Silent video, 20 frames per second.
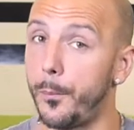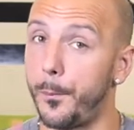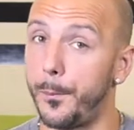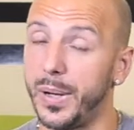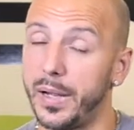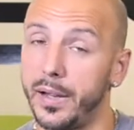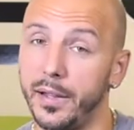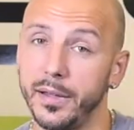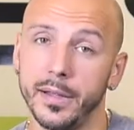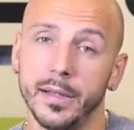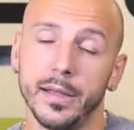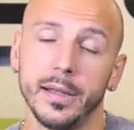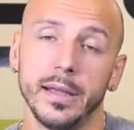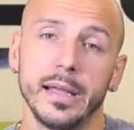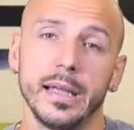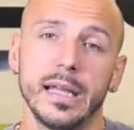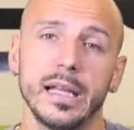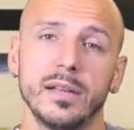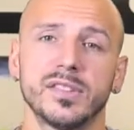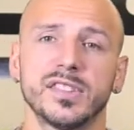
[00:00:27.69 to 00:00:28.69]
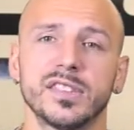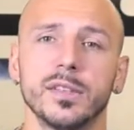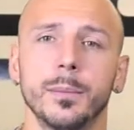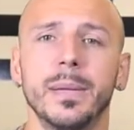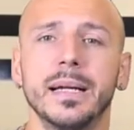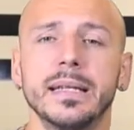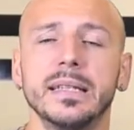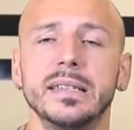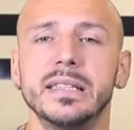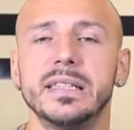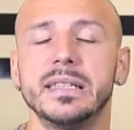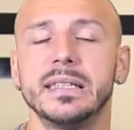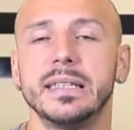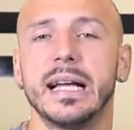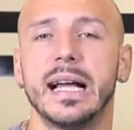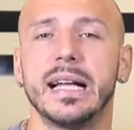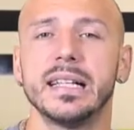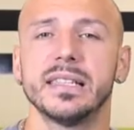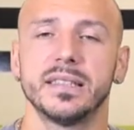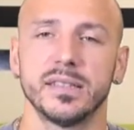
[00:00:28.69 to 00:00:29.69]
But if somebody's
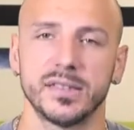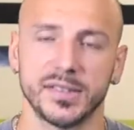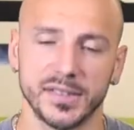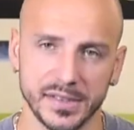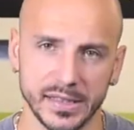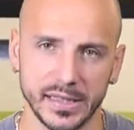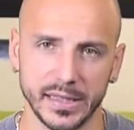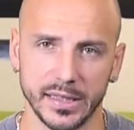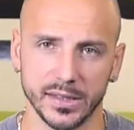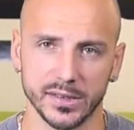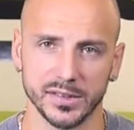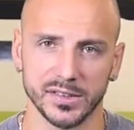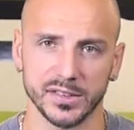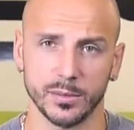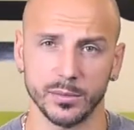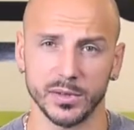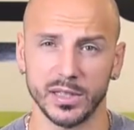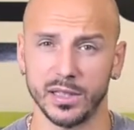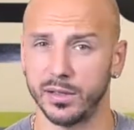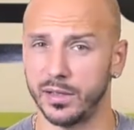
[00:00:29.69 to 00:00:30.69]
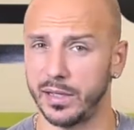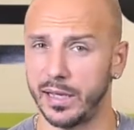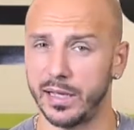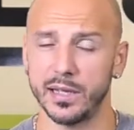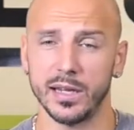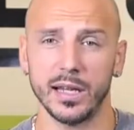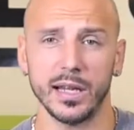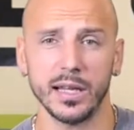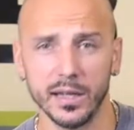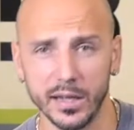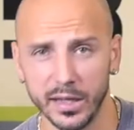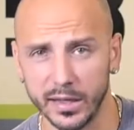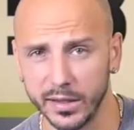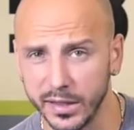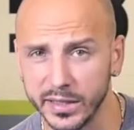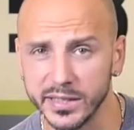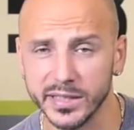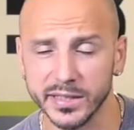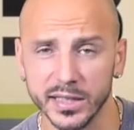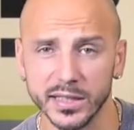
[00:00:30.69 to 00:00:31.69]
not succeeding in something, and in
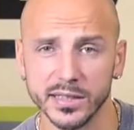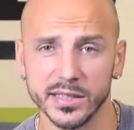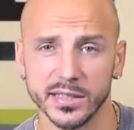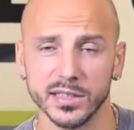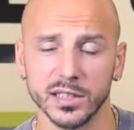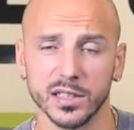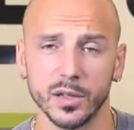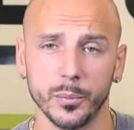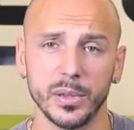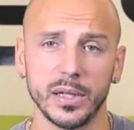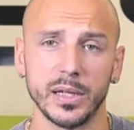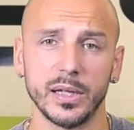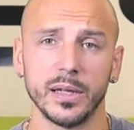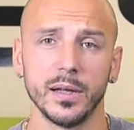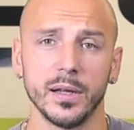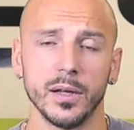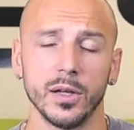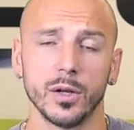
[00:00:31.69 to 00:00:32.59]
this sense it's going to be,